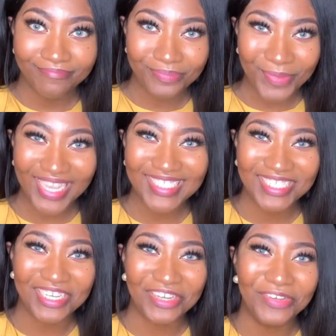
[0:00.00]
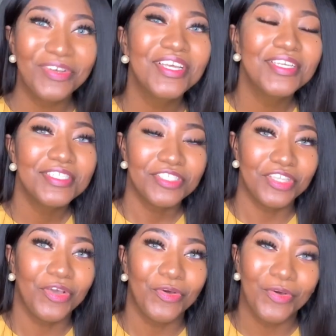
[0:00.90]
Mexico.
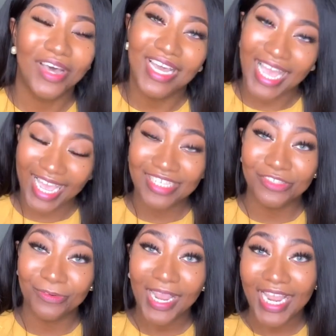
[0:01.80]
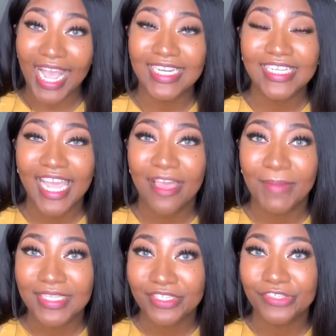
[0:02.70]
So you're right, I did have
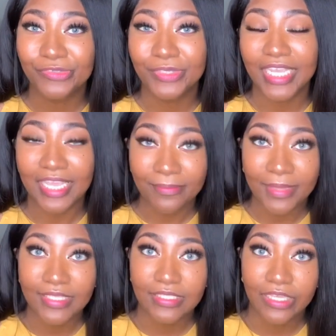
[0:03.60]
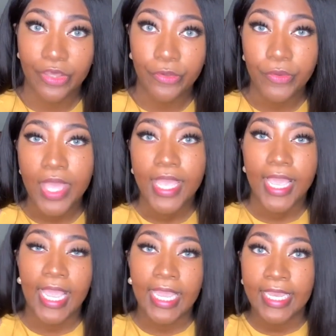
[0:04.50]
my surgery in Mexico,
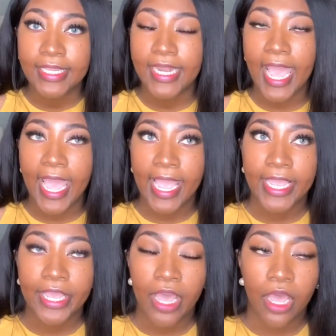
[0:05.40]
and I